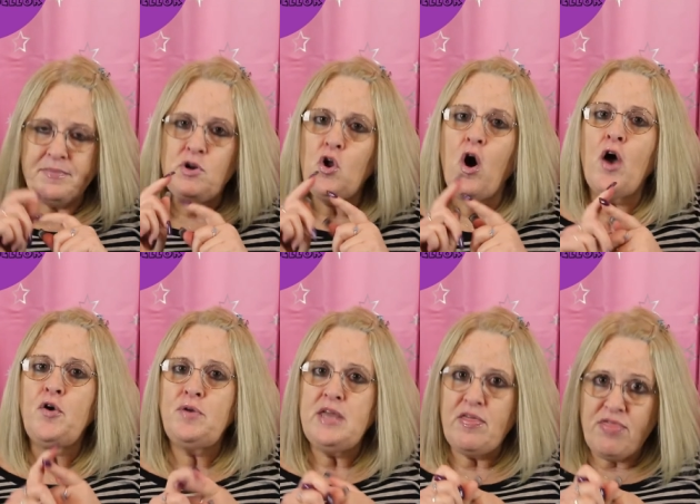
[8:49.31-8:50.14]
Not
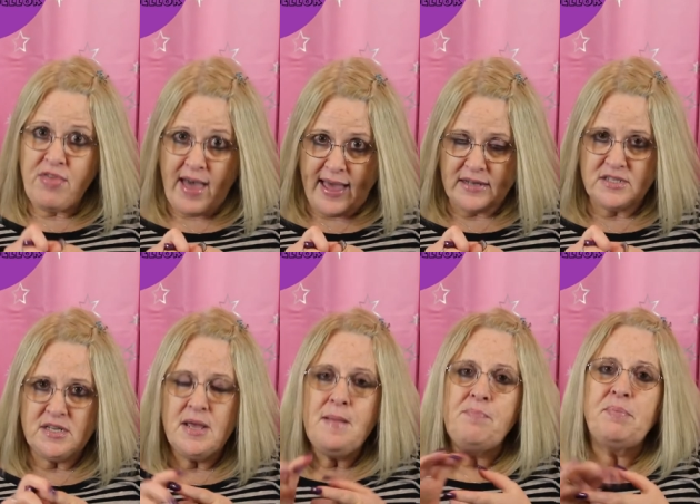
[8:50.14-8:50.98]
only that,
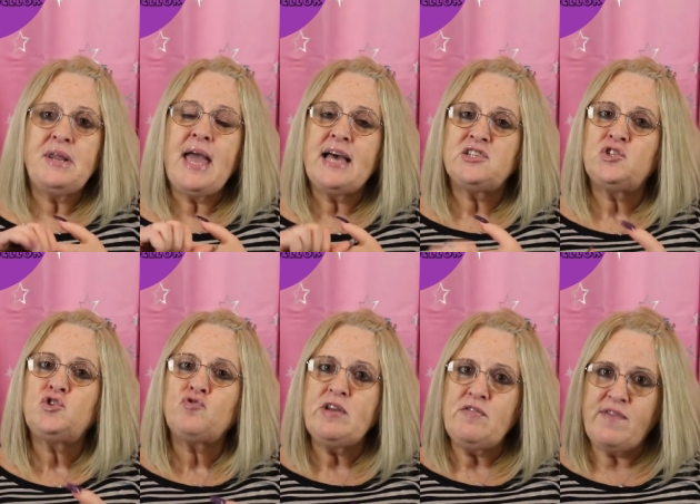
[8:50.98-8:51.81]
but it has
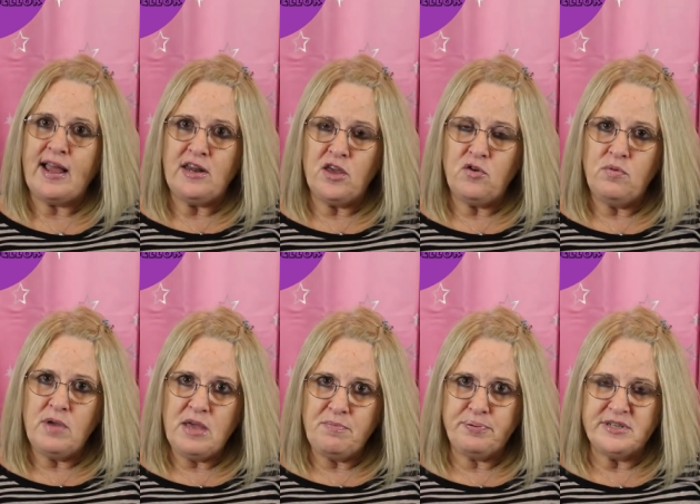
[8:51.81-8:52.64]
street value
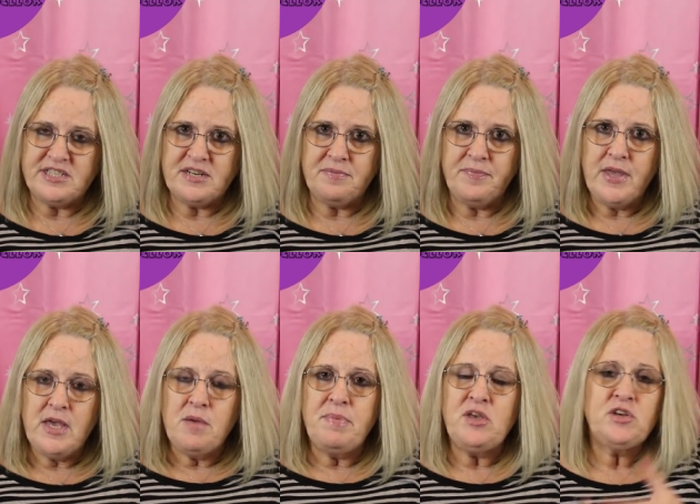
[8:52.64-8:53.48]
in prison
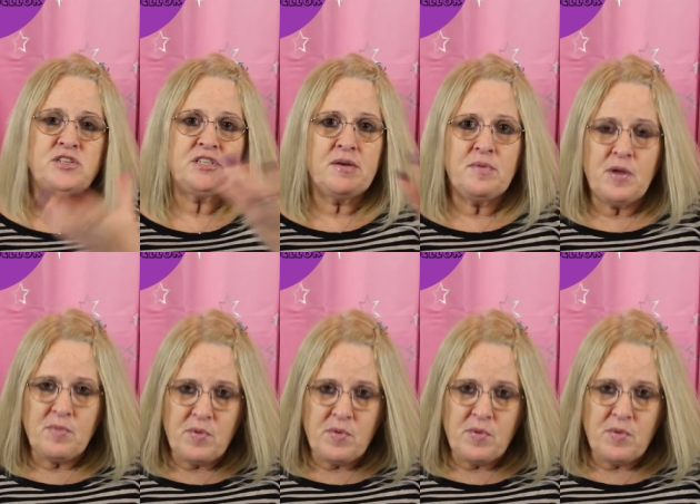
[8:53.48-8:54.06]
because